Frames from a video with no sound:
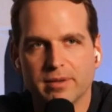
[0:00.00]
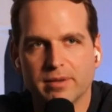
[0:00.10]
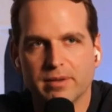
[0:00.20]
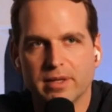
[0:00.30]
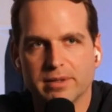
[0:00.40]

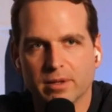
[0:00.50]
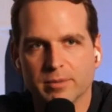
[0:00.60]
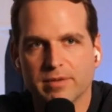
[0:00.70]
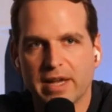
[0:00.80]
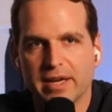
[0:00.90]
in
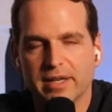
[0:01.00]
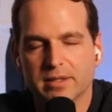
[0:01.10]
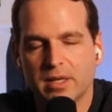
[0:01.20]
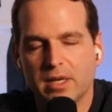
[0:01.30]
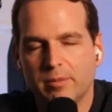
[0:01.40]
terms of that
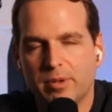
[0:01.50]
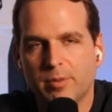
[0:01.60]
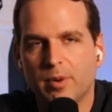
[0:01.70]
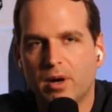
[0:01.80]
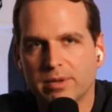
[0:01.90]
is
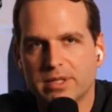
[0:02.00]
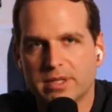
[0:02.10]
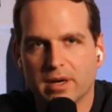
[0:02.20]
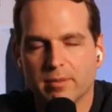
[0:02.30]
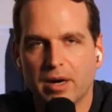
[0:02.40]
people always
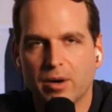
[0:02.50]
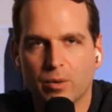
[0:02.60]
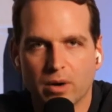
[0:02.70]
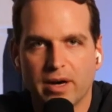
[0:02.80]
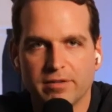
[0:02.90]
talk about
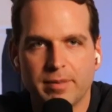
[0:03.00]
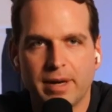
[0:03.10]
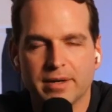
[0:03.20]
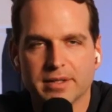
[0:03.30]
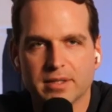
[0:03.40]
work-life
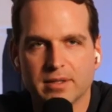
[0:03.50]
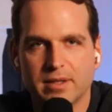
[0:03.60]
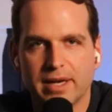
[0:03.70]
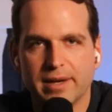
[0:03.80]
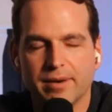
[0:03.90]
balance.
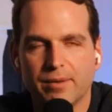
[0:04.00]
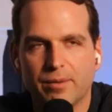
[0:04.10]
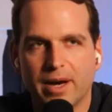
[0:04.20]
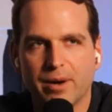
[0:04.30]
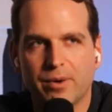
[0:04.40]
And
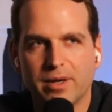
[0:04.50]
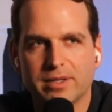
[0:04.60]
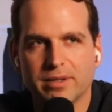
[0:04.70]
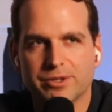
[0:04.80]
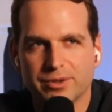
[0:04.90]
what I want
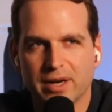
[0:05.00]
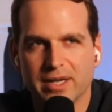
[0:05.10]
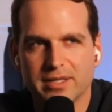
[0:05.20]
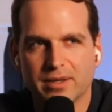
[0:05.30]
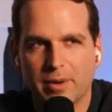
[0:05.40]
to
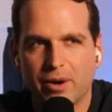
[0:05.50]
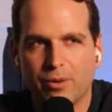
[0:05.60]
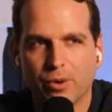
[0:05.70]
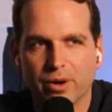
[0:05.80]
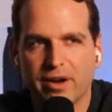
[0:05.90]
stress
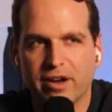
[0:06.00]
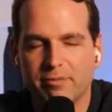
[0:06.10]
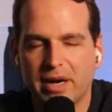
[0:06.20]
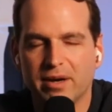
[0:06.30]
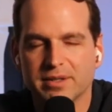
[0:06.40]
about work-life
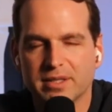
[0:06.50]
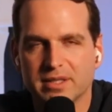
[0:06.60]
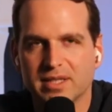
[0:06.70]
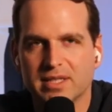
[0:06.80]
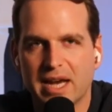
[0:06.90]
balance
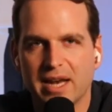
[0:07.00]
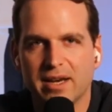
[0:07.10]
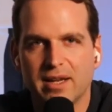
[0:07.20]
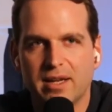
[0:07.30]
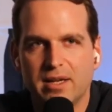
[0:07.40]
is it's not,
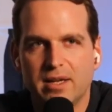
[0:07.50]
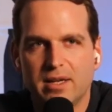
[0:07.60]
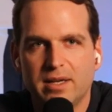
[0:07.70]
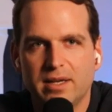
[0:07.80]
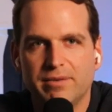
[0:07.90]

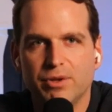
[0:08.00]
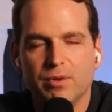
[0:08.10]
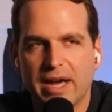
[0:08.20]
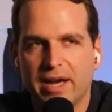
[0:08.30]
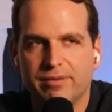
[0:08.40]
if
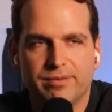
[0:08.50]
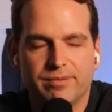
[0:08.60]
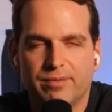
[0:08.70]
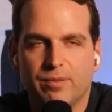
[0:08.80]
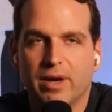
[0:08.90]
you have
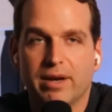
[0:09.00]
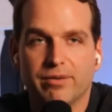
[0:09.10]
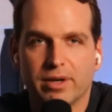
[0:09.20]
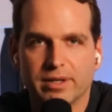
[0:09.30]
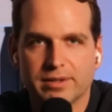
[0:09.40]

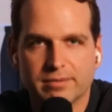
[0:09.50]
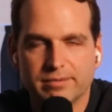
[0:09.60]
whatever it is,